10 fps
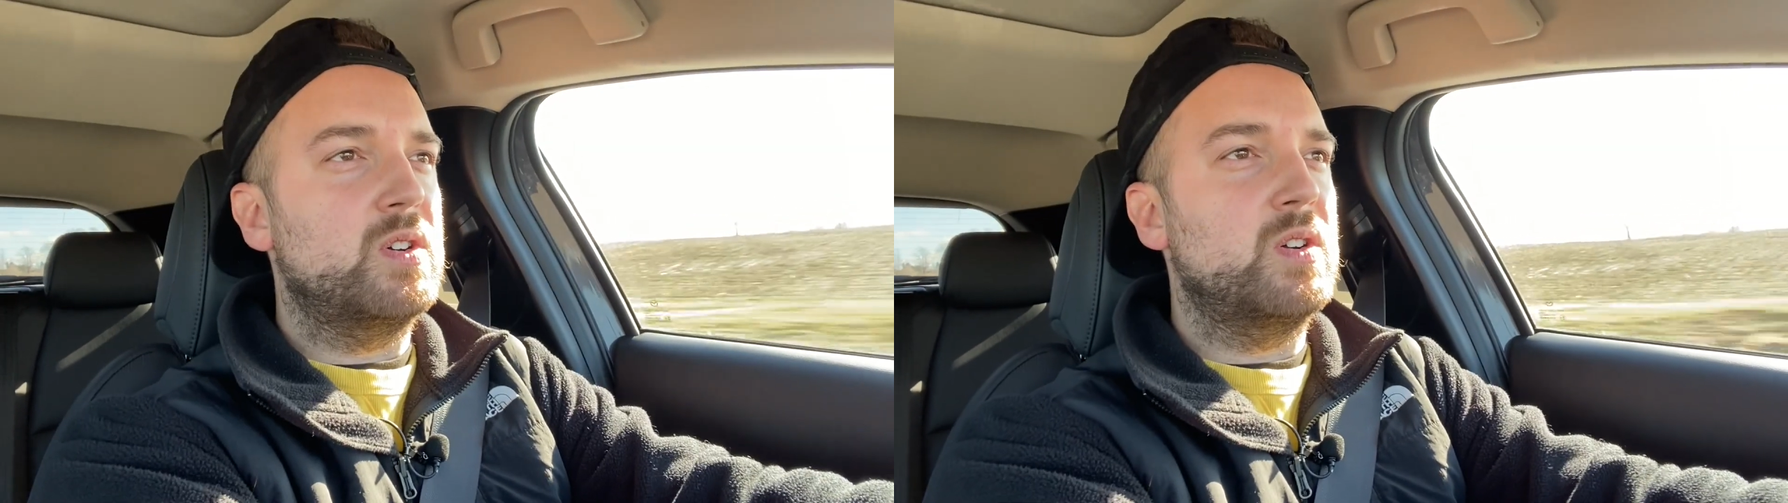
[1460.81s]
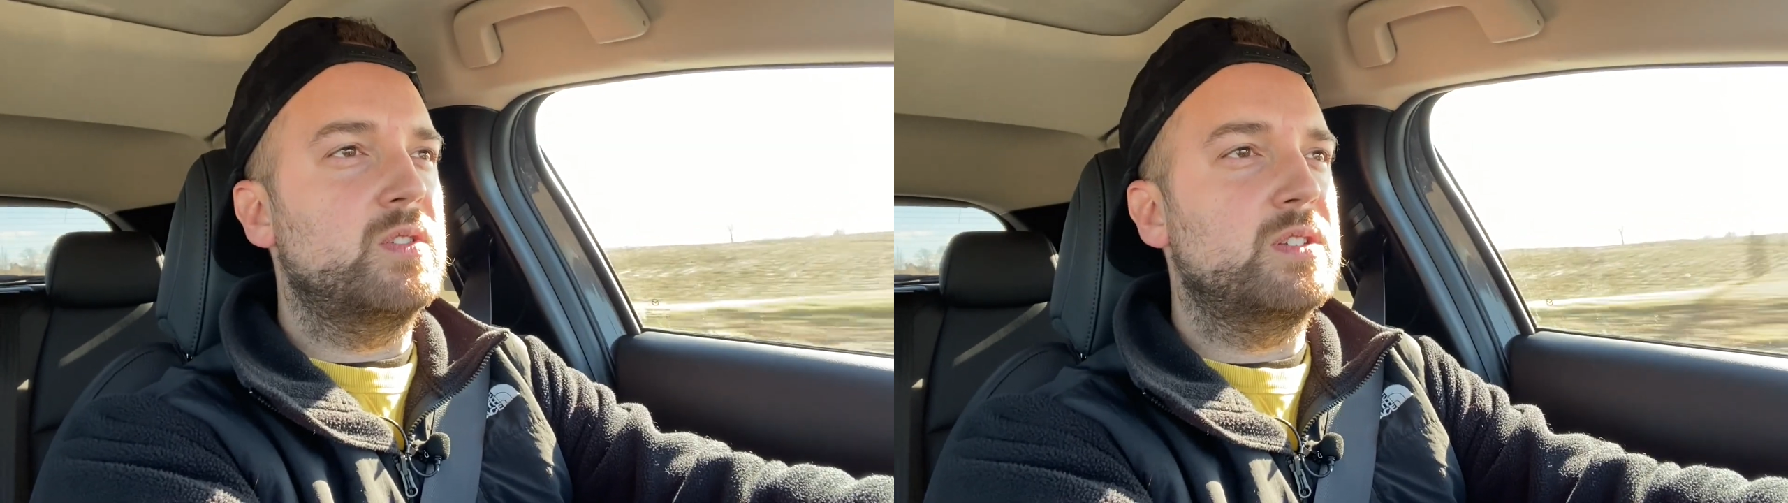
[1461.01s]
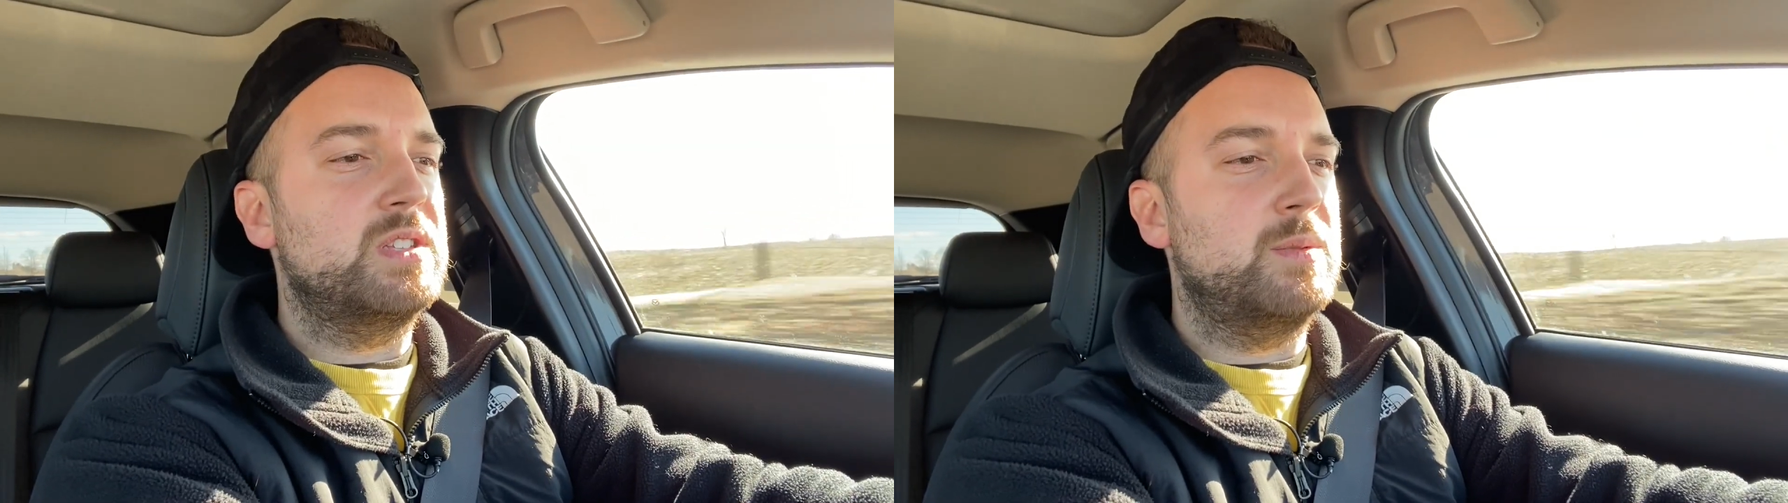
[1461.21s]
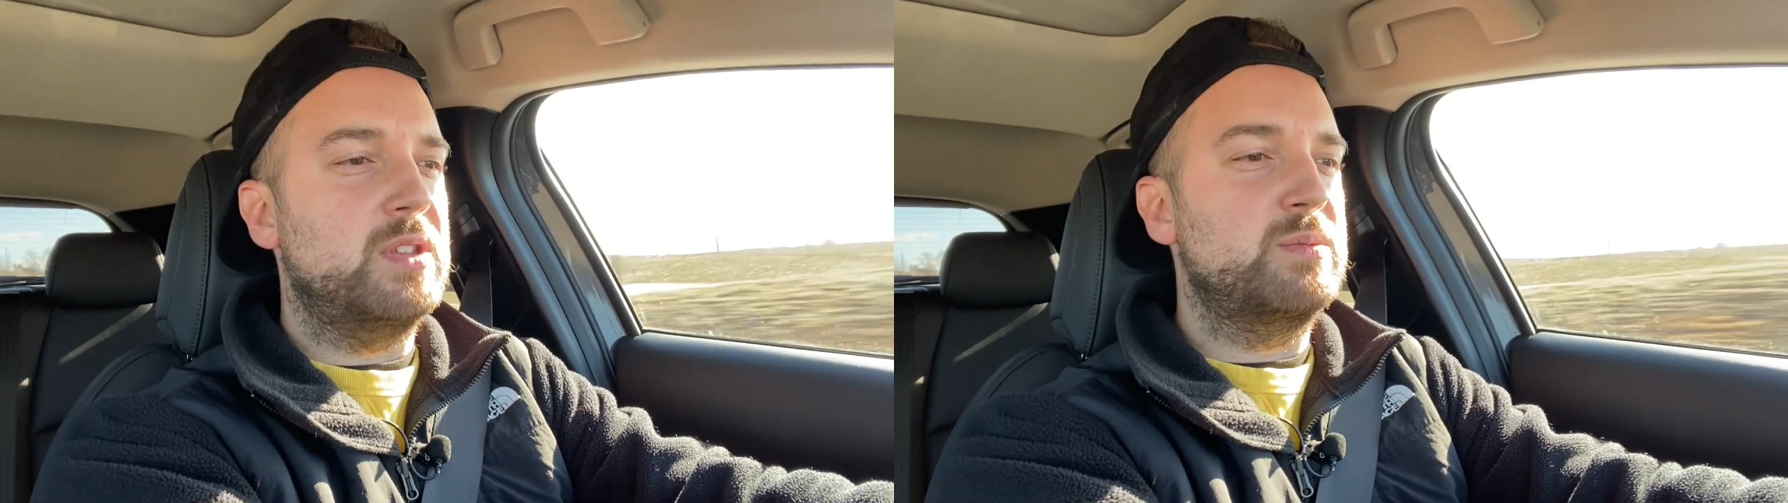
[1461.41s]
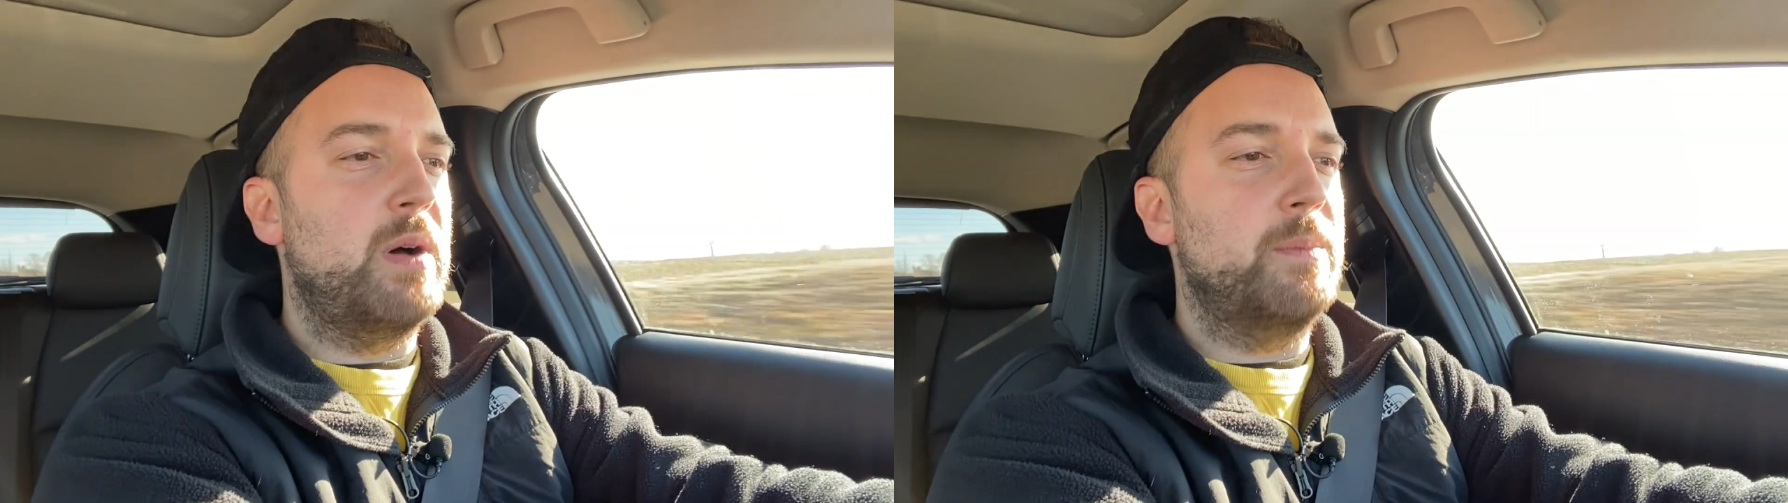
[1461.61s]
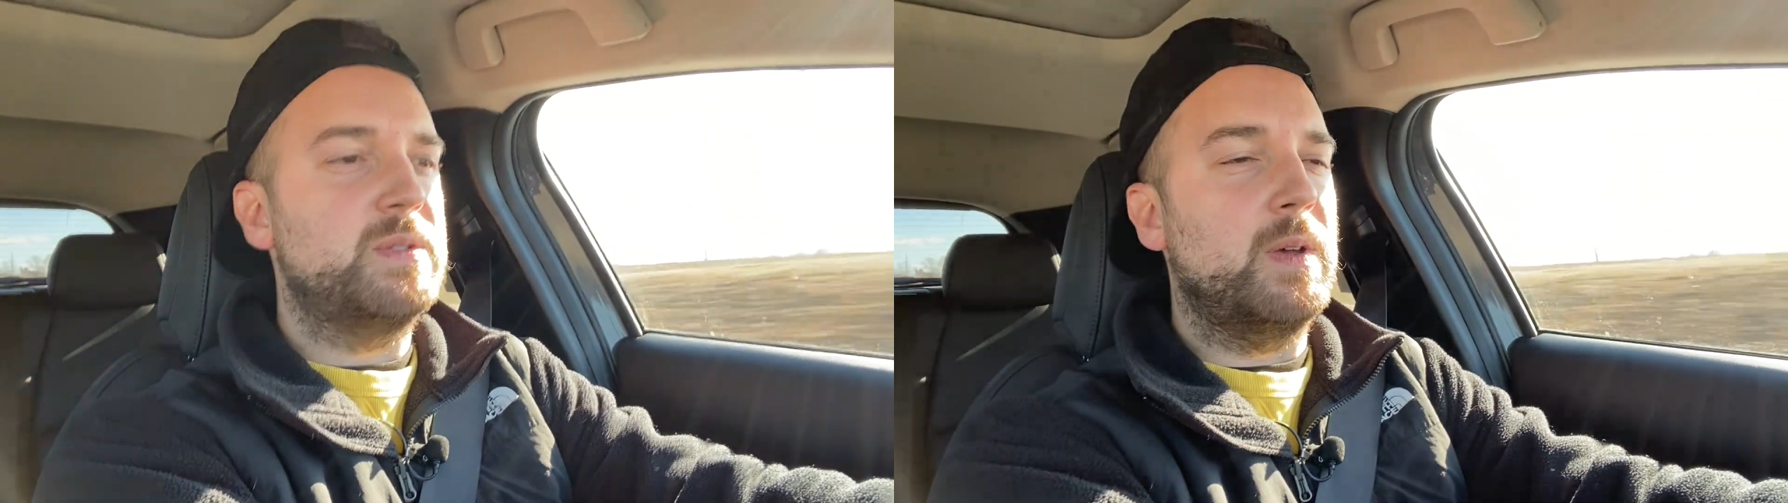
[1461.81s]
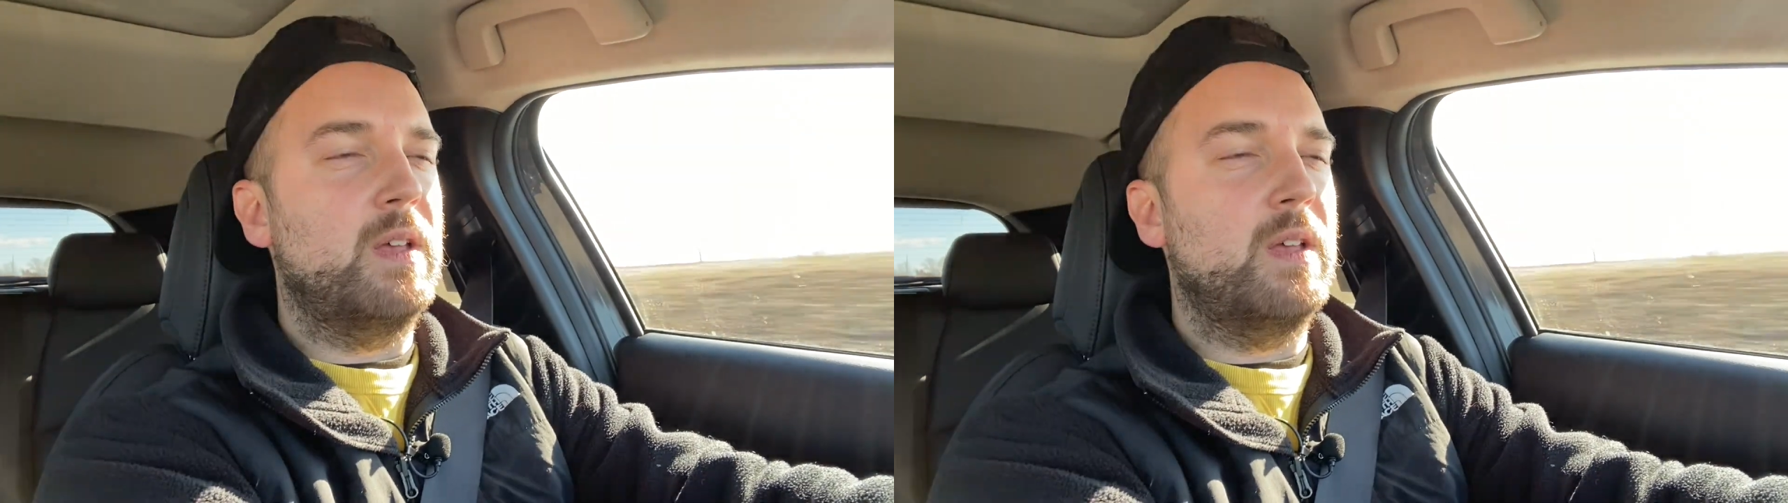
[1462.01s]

turns. Let's see what these bumps feel